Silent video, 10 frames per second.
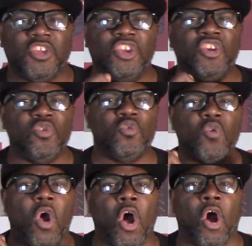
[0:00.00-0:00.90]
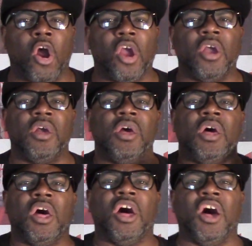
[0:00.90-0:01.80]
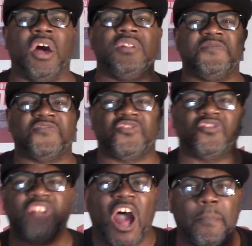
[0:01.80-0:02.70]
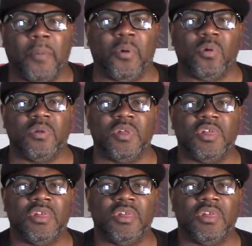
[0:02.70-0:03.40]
You are unstoppable.